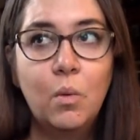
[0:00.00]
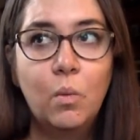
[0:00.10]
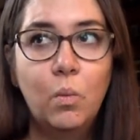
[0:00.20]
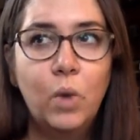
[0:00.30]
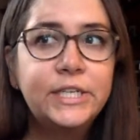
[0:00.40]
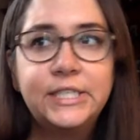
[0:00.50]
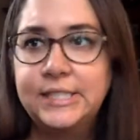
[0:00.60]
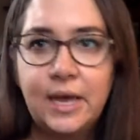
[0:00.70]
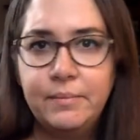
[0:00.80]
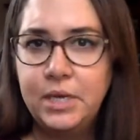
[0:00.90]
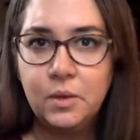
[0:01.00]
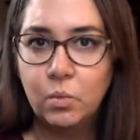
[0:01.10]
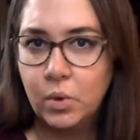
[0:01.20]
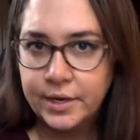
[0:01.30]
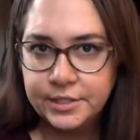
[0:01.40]
What does that mean?
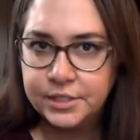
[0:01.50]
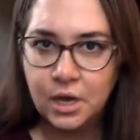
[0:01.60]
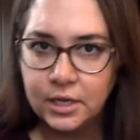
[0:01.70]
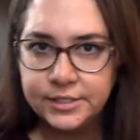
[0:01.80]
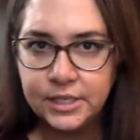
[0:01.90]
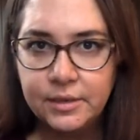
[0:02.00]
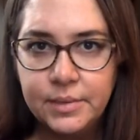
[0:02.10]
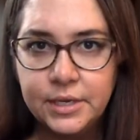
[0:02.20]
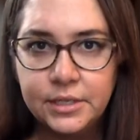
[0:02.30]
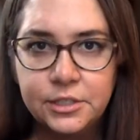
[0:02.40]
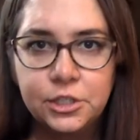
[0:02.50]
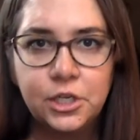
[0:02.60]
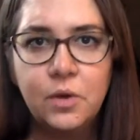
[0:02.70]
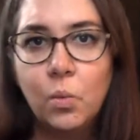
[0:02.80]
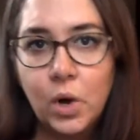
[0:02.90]
What is God's image,
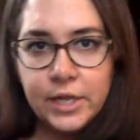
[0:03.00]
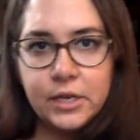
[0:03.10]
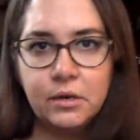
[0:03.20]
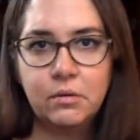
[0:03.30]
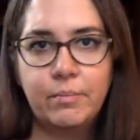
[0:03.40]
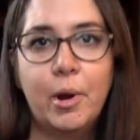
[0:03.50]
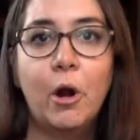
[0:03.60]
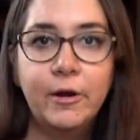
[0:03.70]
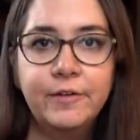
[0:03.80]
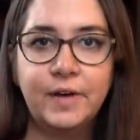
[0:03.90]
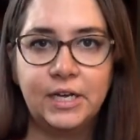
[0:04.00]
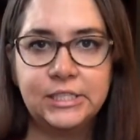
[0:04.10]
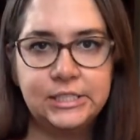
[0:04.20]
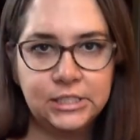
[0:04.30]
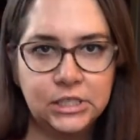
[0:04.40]
and what part of
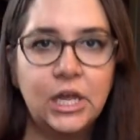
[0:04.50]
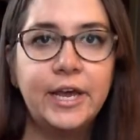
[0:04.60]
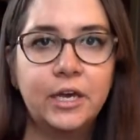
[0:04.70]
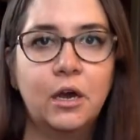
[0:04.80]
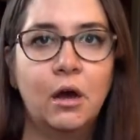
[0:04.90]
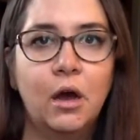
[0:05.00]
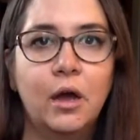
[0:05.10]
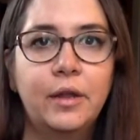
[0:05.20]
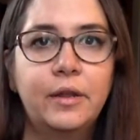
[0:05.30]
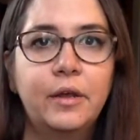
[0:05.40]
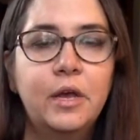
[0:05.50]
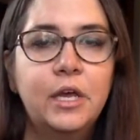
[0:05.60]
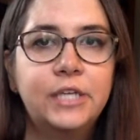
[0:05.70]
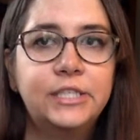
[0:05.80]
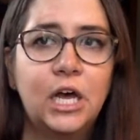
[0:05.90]
us is like God?
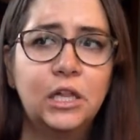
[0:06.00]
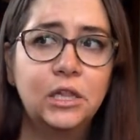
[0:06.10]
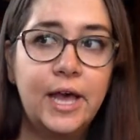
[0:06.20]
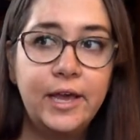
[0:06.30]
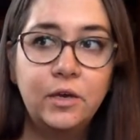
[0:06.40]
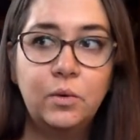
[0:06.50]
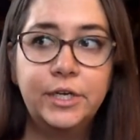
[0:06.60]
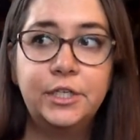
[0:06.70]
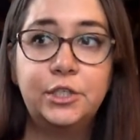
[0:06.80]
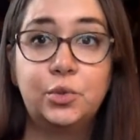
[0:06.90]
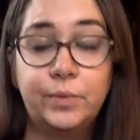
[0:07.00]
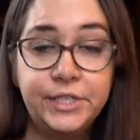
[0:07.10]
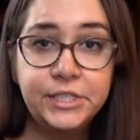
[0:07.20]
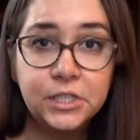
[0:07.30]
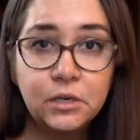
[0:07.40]
Is that language
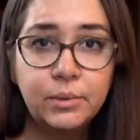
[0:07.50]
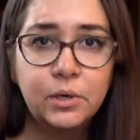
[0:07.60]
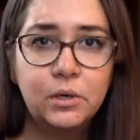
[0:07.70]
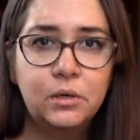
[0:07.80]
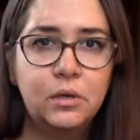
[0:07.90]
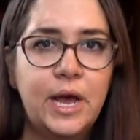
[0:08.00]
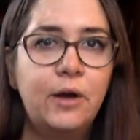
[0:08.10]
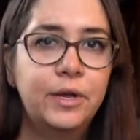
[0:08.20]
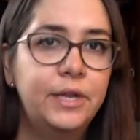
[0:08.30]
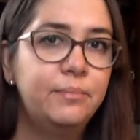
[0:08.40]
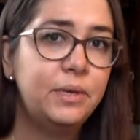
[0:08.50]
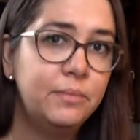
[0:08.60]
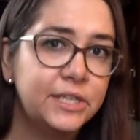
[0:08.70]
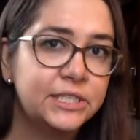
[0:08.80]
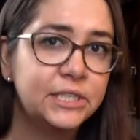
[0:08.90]
reasonable? How can it be
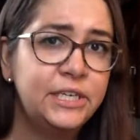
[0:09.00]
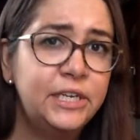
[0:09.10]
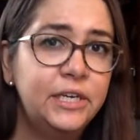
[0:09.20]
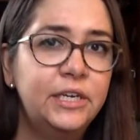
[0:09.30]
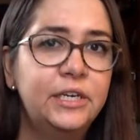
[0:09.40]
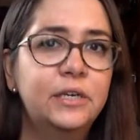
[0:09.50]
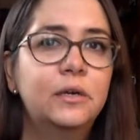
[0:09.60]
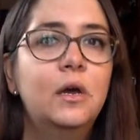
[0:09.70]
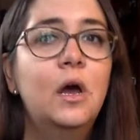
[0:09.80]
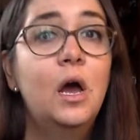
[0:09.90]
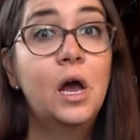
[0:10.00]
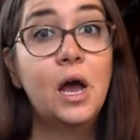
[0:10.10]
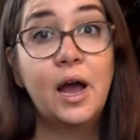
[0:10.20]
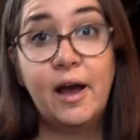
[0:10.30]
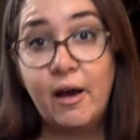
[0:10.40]
misleading?
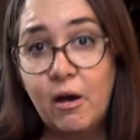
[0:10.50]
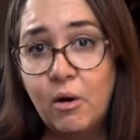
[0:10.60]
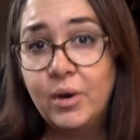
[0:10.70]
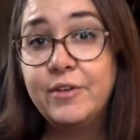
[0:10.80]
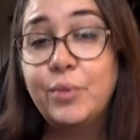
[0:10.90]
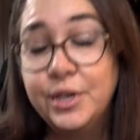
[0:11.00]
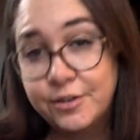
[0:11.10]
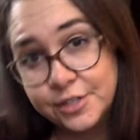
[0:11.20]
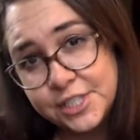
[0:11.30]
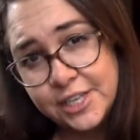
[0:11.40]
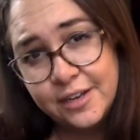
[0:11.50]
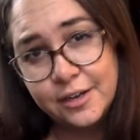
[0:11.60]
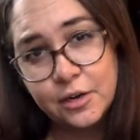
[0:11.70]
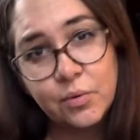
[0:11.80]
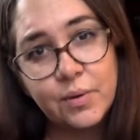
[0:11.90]
How, if we understand
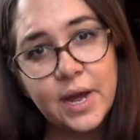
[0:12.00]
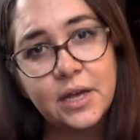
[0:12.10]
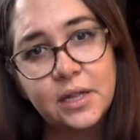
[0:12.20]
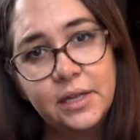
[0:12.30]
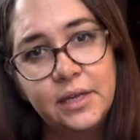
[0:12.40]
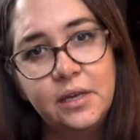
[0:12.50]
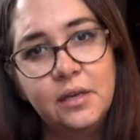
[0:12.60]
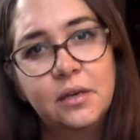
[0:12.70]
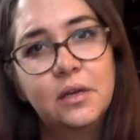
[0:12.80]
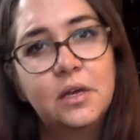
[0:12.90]
it correctly,